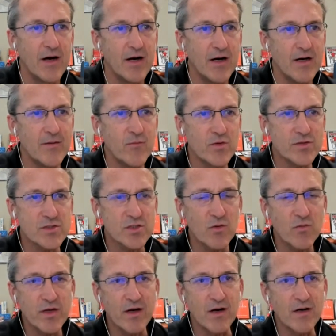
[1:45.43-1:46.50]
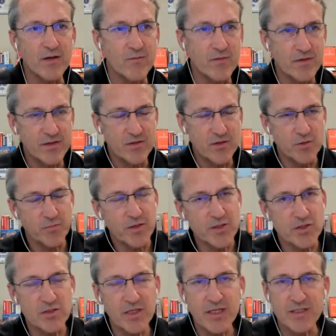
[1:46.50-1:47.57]
um, what's going on
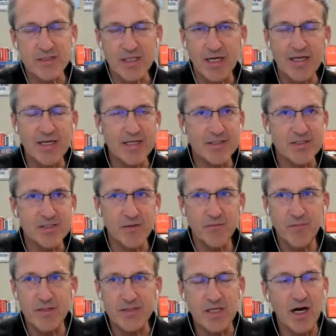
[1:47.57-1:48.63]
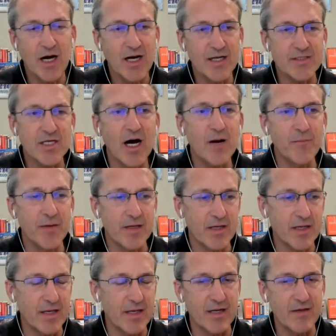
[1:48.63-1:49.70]
depression anxiety it's a it's a hot
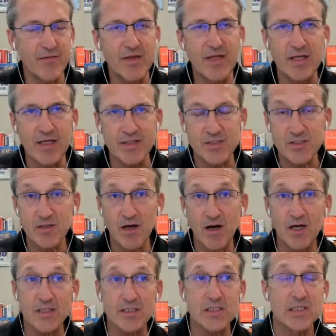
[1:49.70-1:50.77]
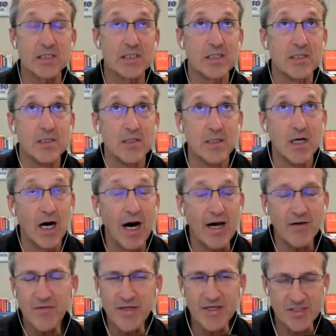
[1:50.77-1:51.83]
topic and i think it's not i
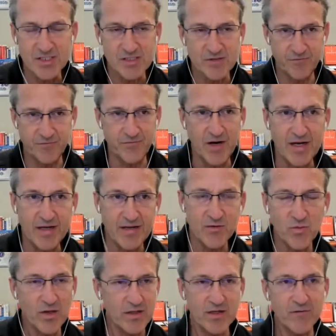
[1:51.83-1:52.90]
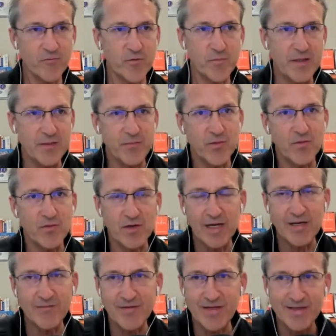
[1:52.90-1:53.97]
don't think it's defined well enough where people
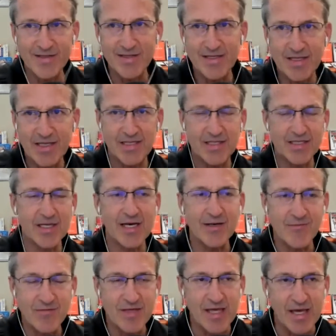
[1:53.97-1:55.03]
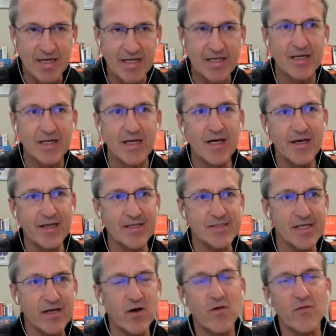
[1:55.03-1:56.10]
kind of can can kind of get it and it's
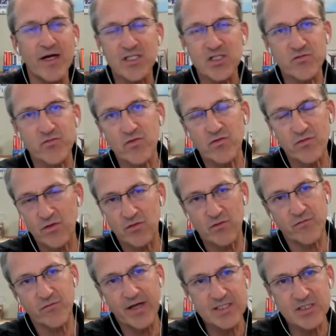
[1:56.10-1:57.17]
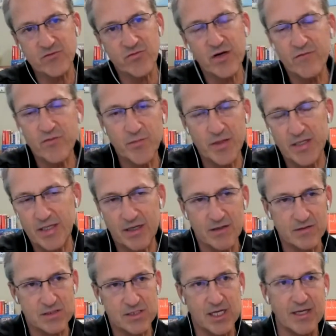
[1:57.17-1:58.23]
like oh that's for the that's for everybody
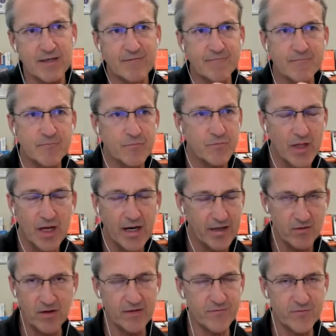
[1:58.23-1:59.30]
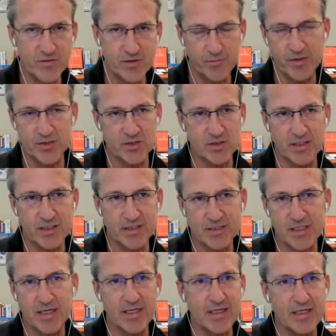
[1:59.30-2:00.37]
else i I don't have depression,
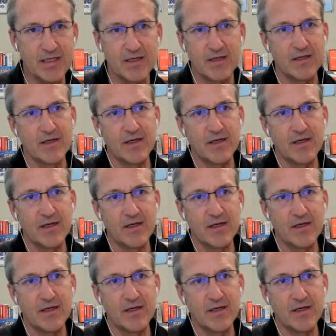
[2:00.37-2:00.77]
anxiety.